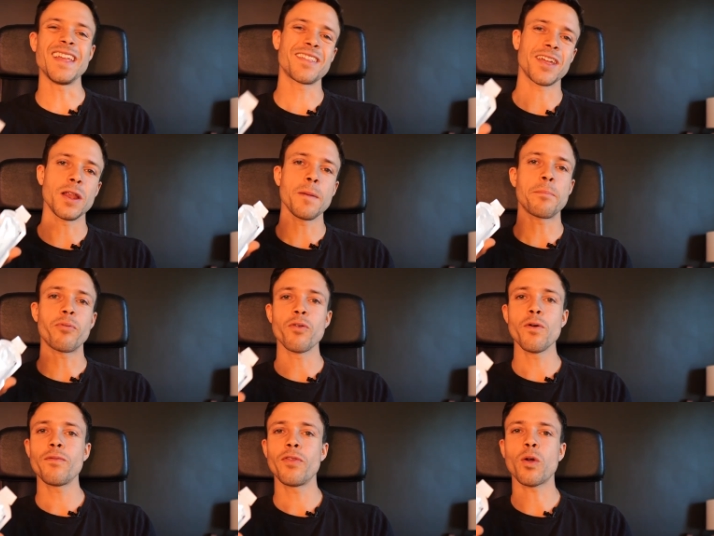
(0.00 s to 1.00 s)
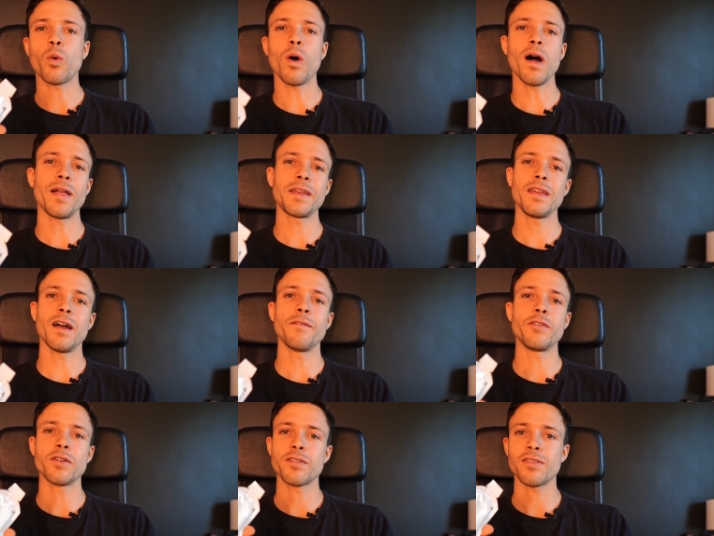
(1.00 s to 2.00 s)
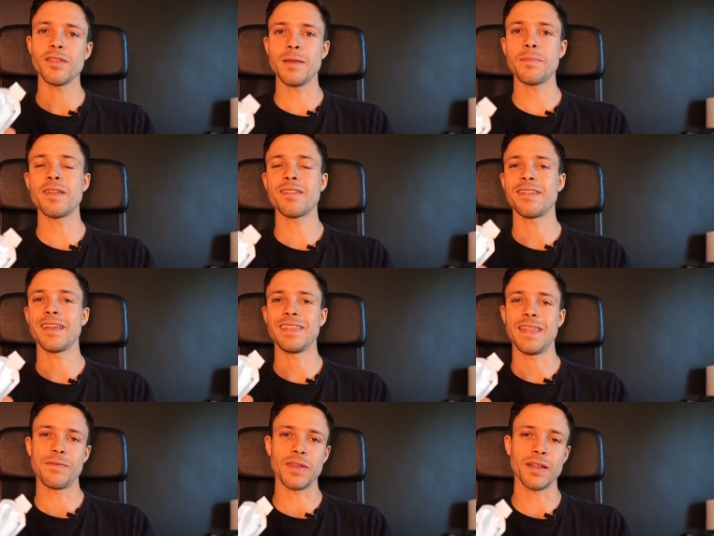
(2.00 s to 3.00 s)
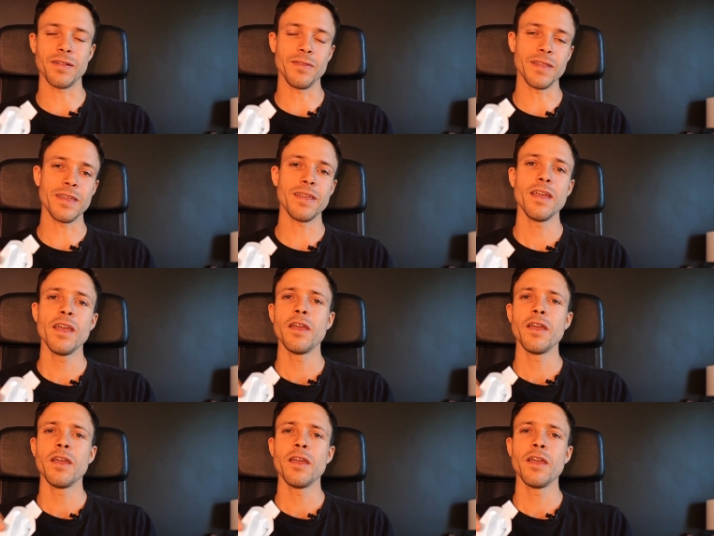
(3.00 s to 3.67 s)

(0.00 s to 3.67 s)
it's gonna improve the quality of your sleep significantly.